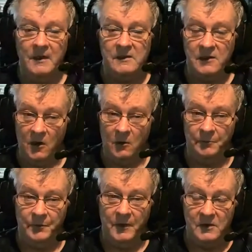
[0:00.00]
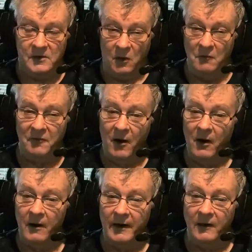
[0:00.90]
So
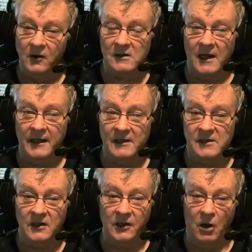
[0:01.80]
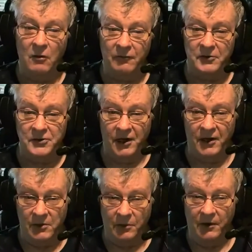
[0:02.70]
far, it looks like it's a go for
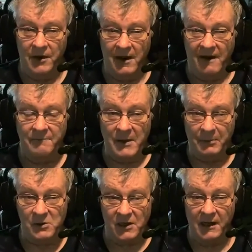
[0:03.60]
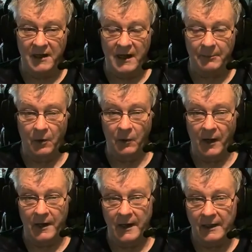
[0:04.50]
January. I have people signing up
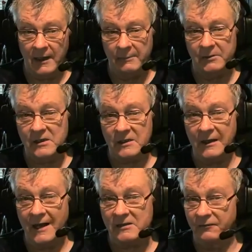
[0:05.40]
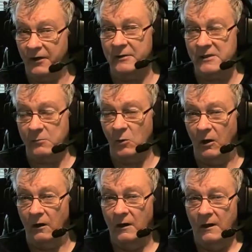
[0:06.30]
already. I keep this class very
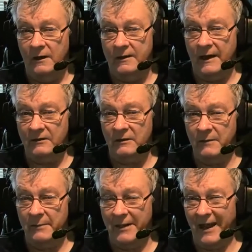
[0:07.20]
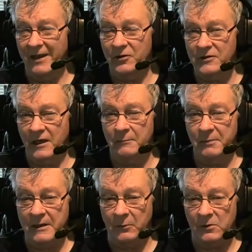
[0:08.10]
small, down to maybe 8 or 10
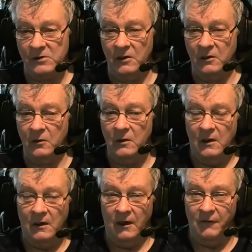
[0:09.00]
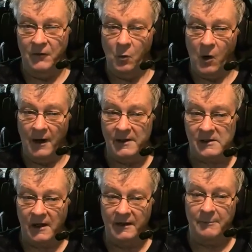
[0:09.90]
people. So if you want to
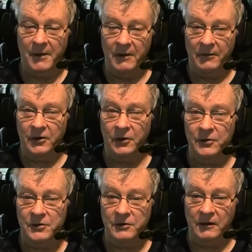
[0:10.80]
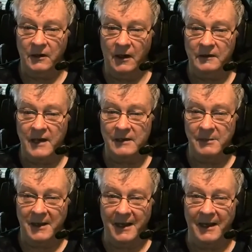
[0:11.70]
sign up, I encourage you to contact
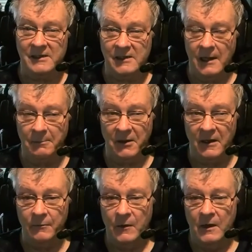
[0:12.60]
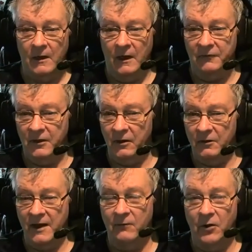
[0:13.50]
me ASAP. If you
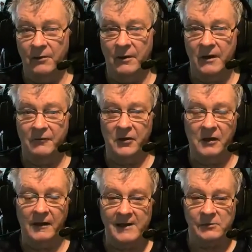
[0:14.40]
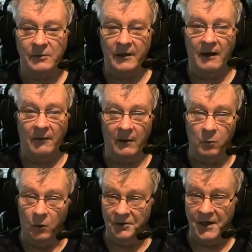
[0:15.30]
don't have all the money for the class right now, I
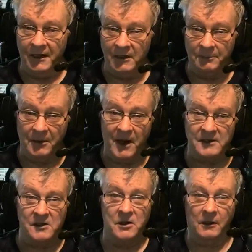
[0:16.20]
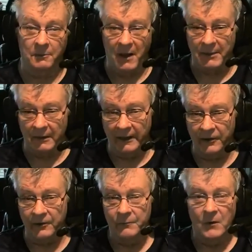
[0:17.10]
will take a deposit and you can pay me
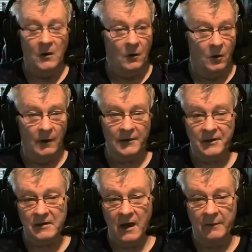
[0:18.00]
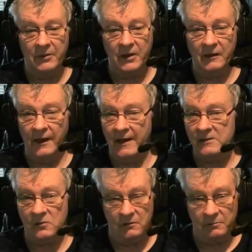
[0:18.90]
later or at the time of the
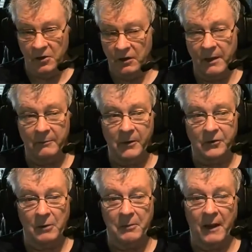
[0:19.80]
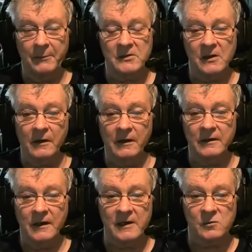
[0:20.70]
class, or you can make monthly payments on it
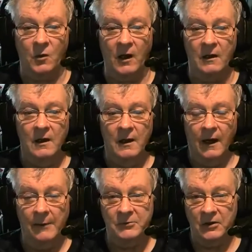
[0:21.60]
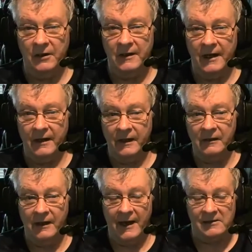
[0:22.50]
as well up to the date of the
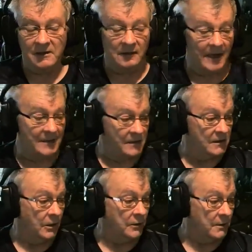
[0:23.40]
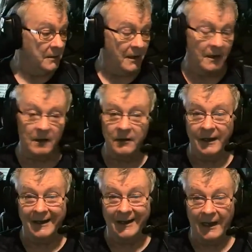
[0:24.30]
class. The class is going to be held
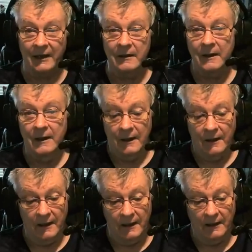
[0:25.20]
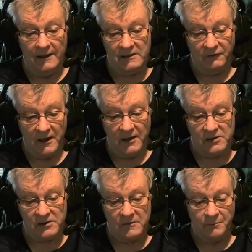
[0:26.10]
again in Las
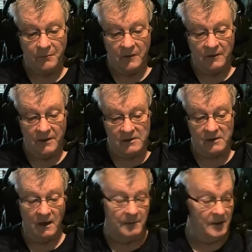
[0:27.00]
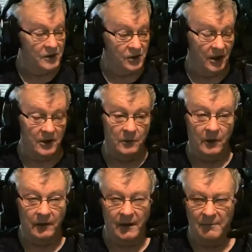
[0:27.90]
Vegas this coming
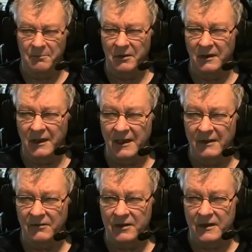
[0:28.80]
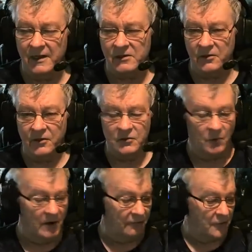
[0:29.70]
January. I believe the dates are the
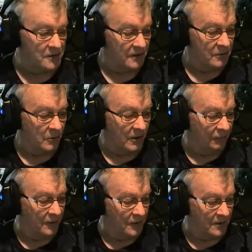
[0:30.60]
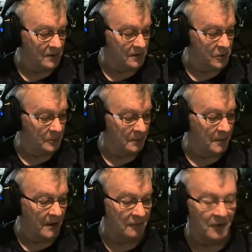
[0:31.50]
21st to 25th, and stupid
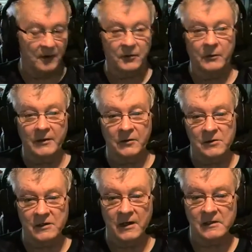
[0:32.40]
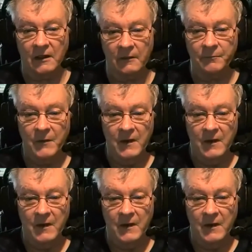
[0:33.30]
me, I forgot to write those dates down.